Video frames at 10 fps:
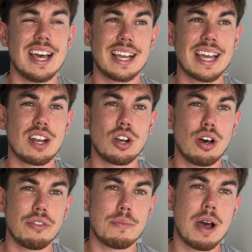Again, a
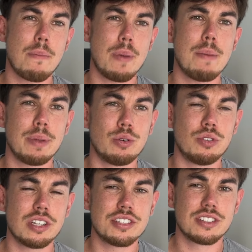lot of them are bet
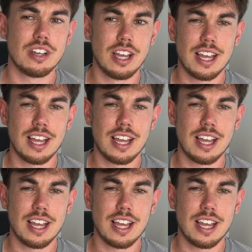builders.